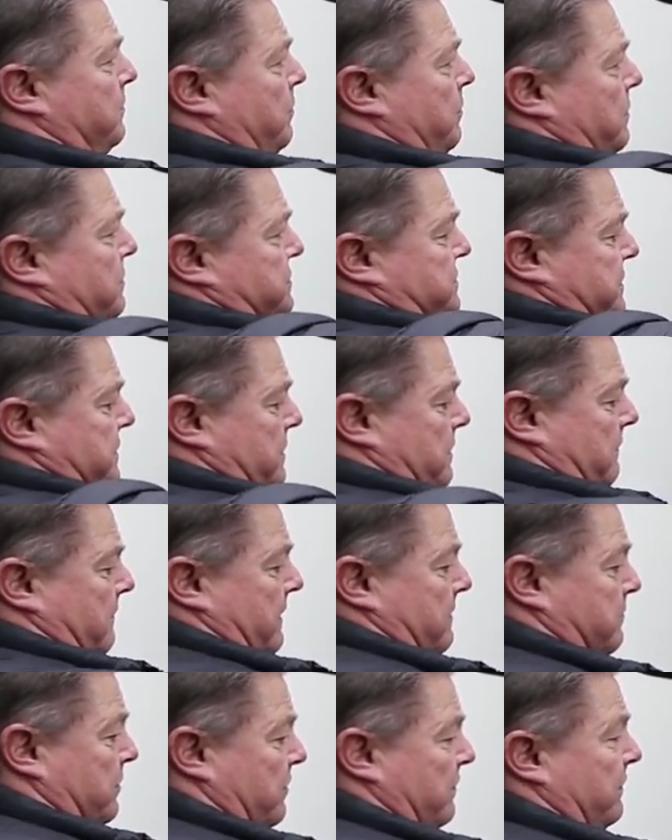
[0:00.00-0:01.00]
doors that are
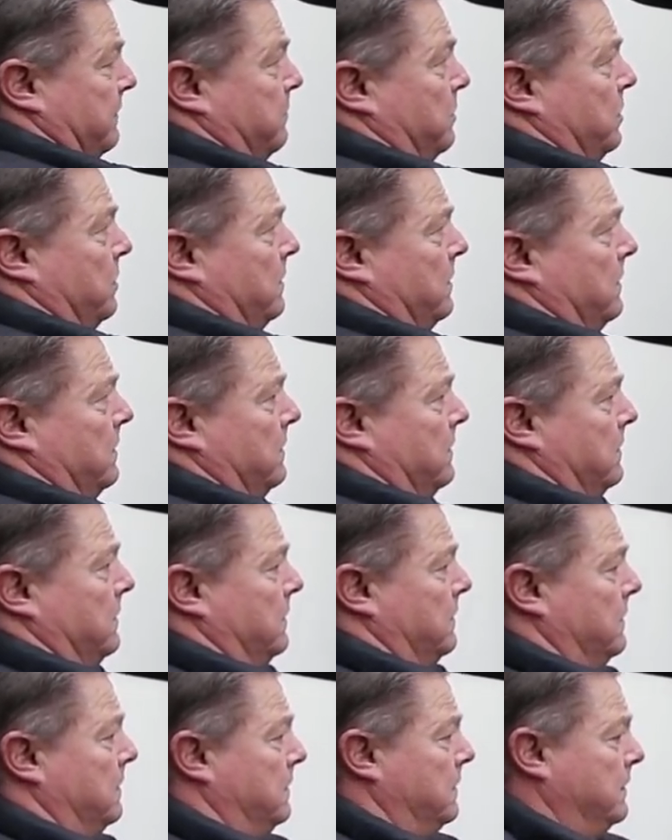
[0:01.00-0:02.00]
removable
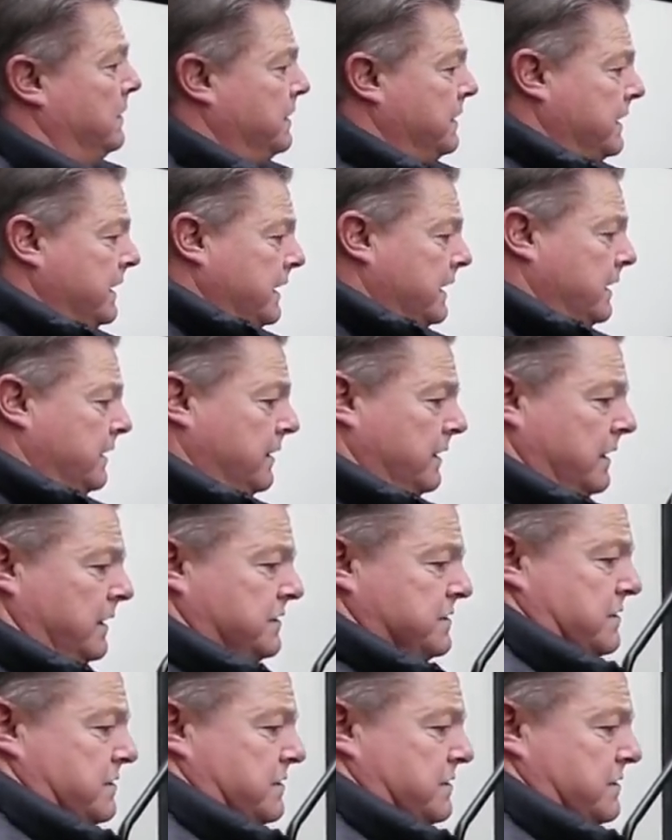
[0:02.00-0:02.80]
in the